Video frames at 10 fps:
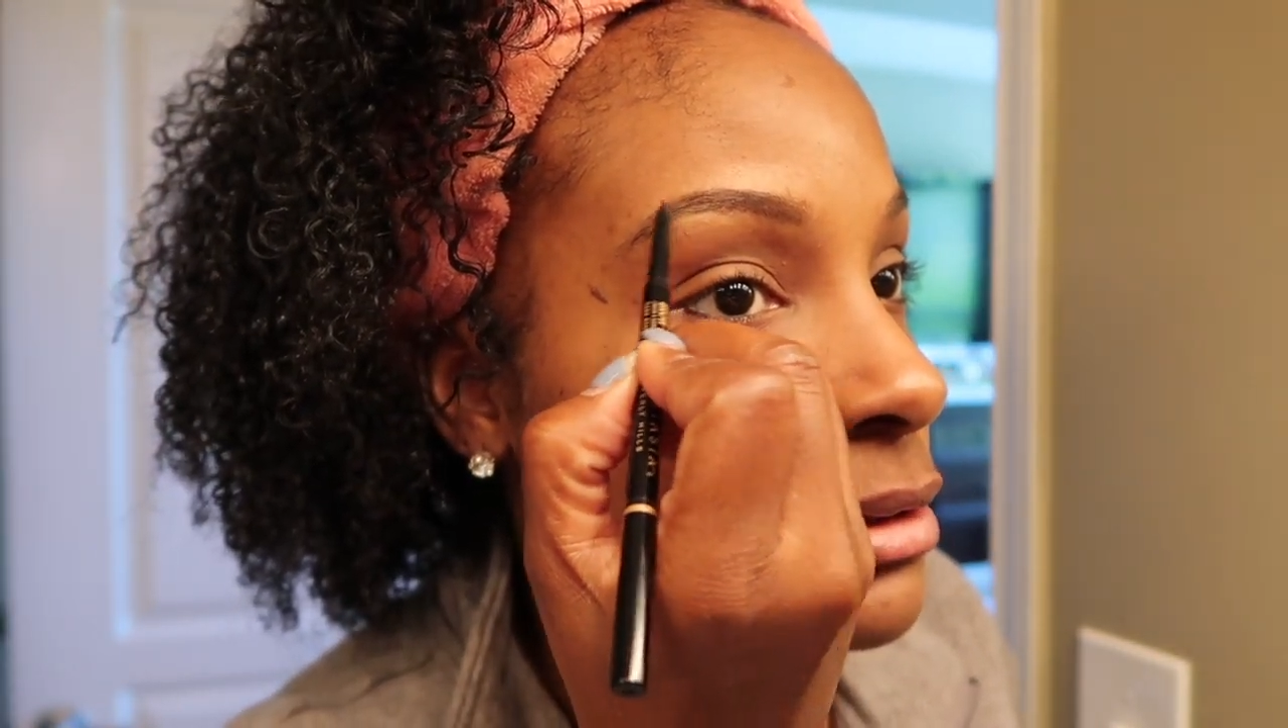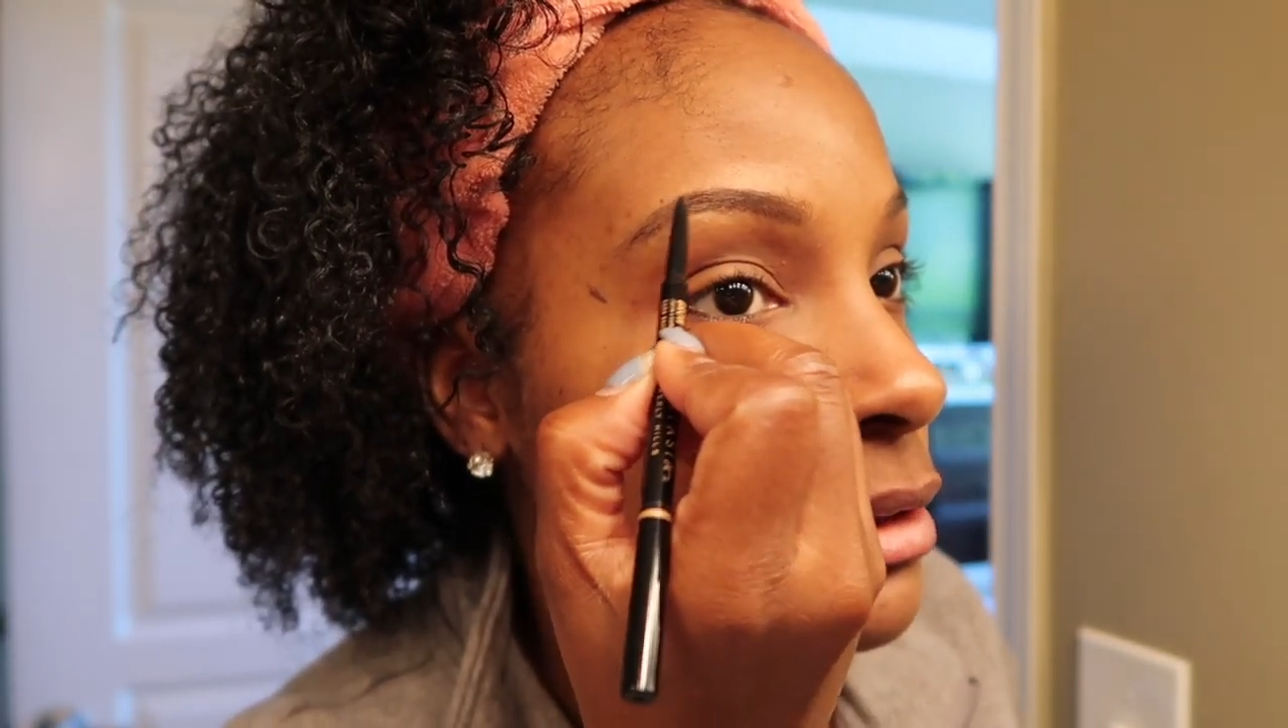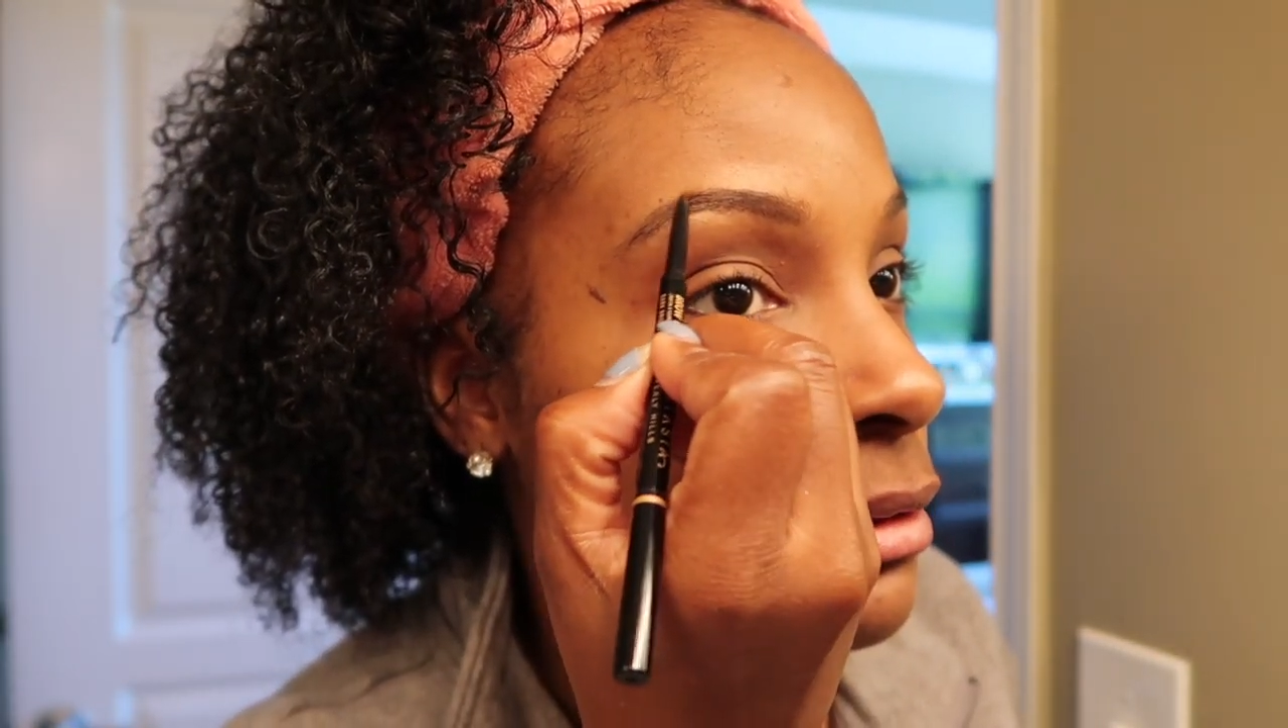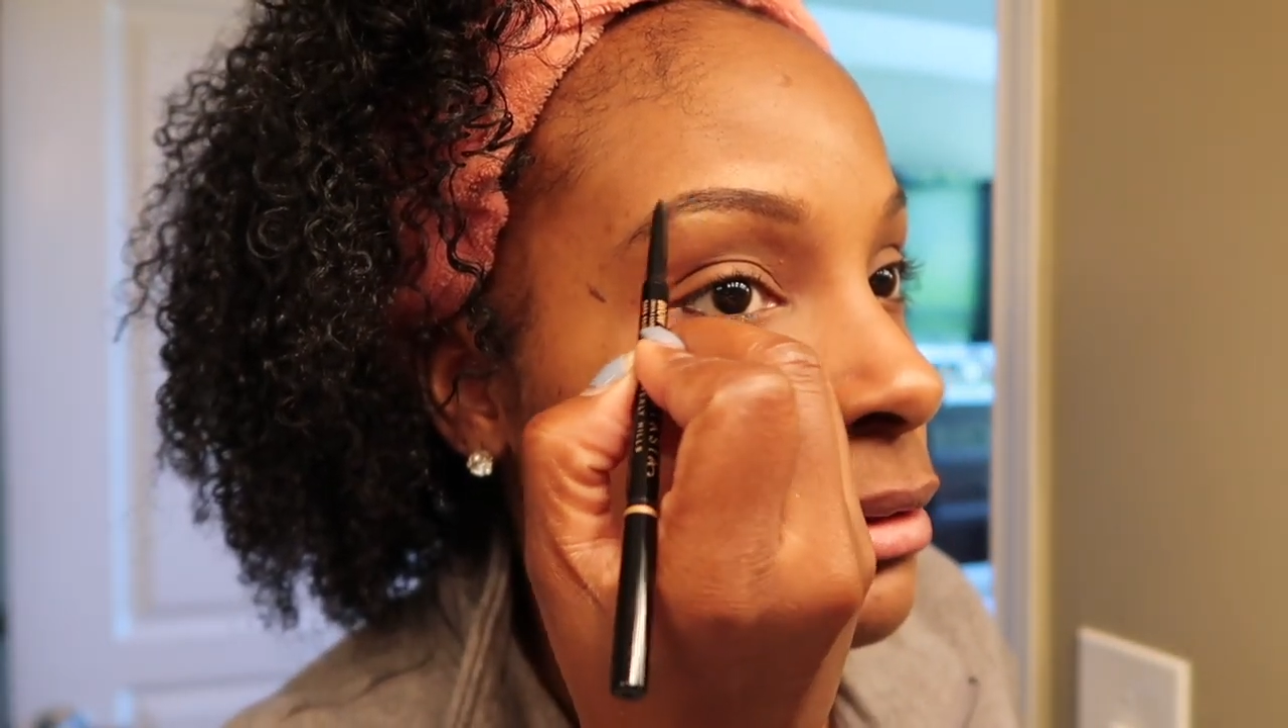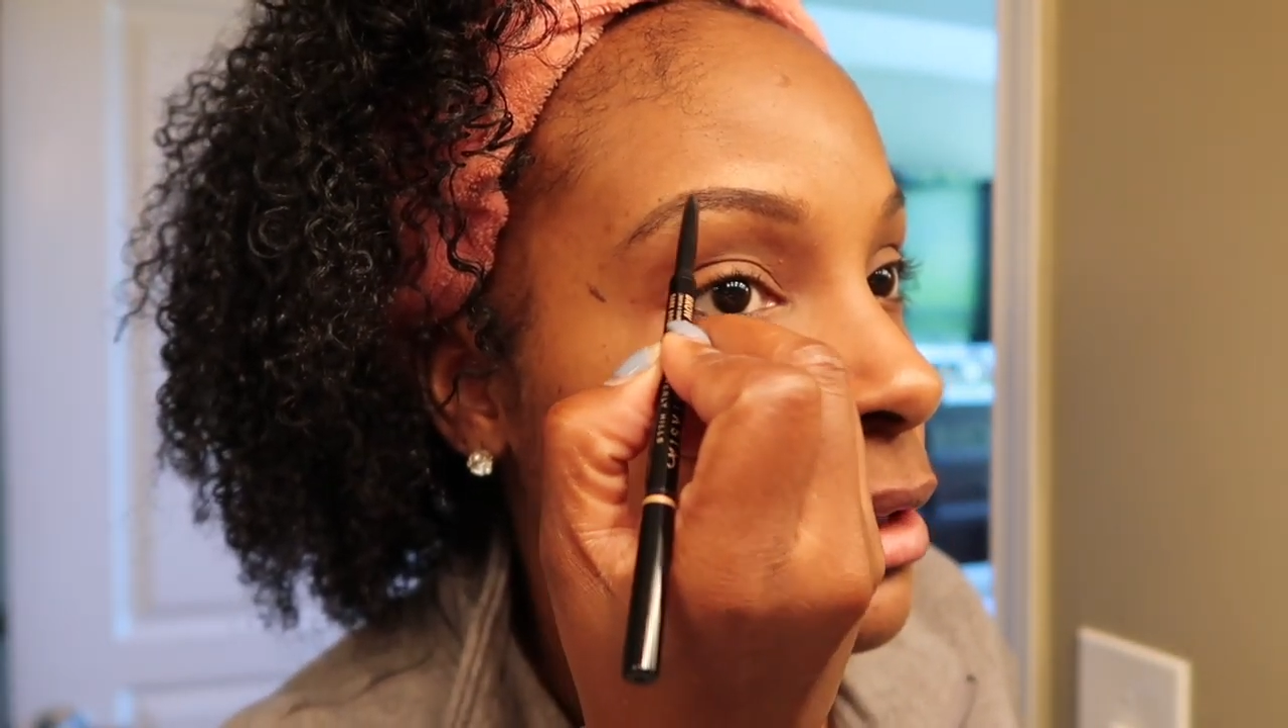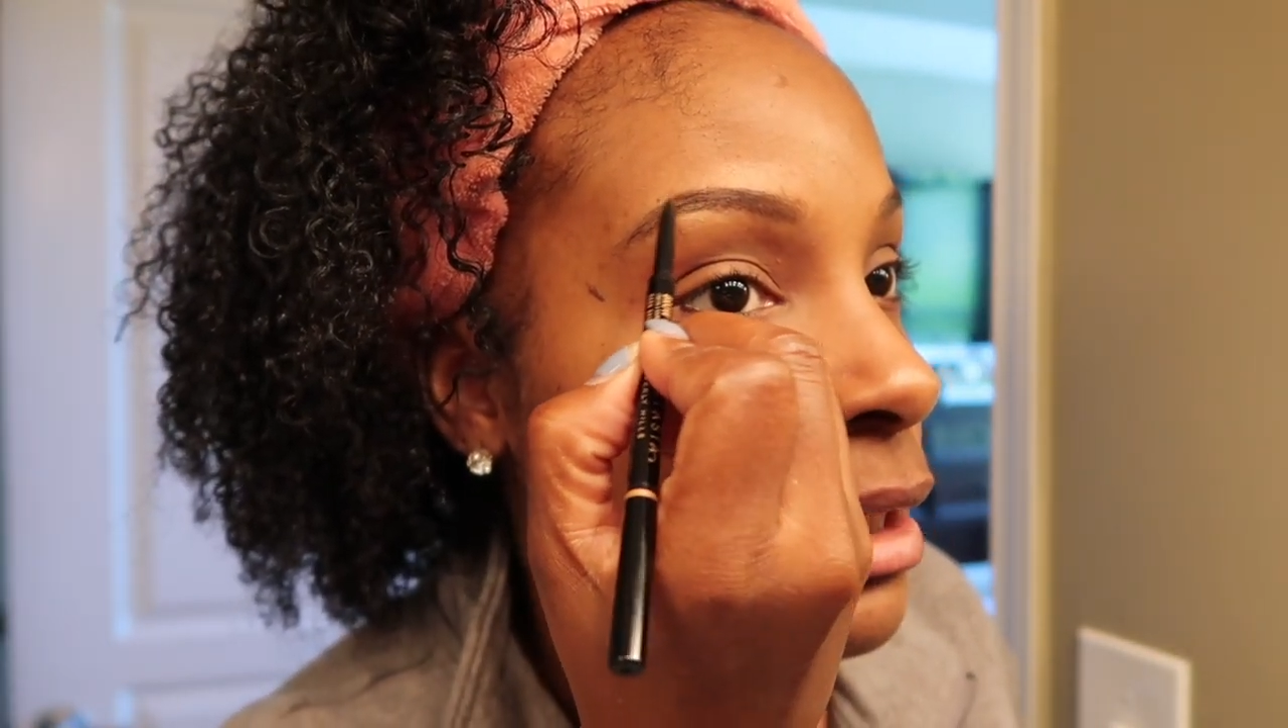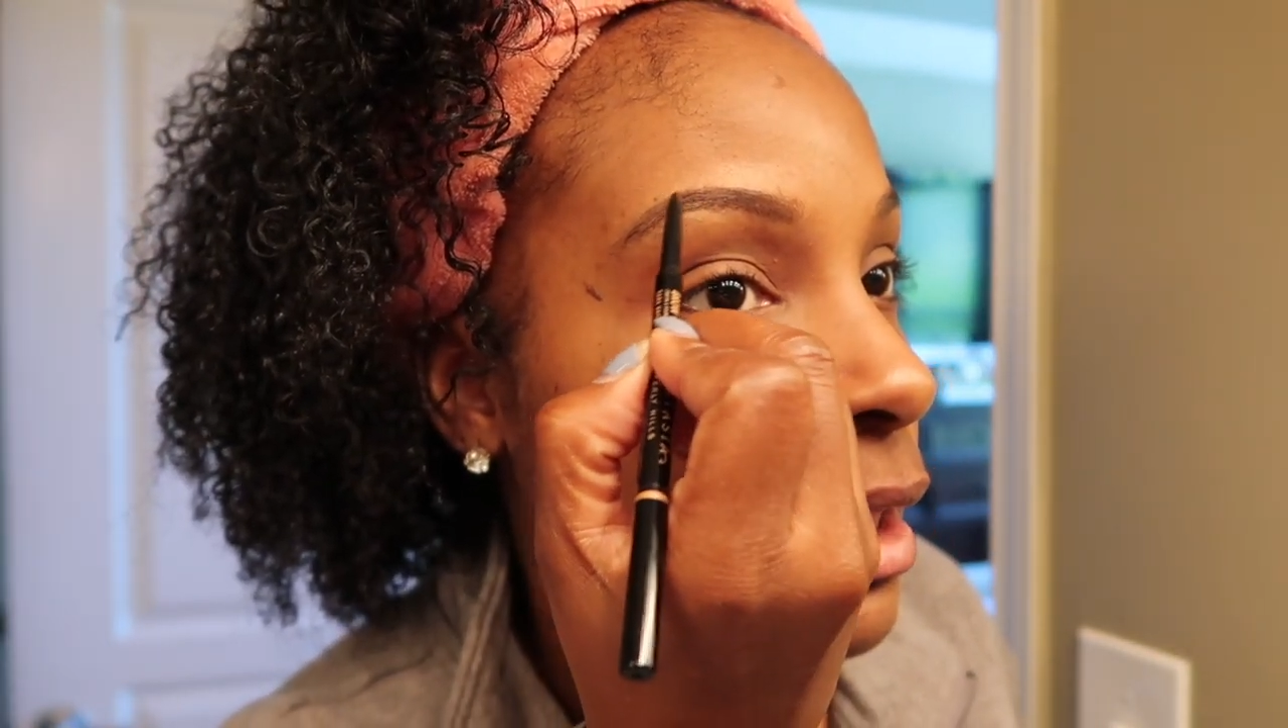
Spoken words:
So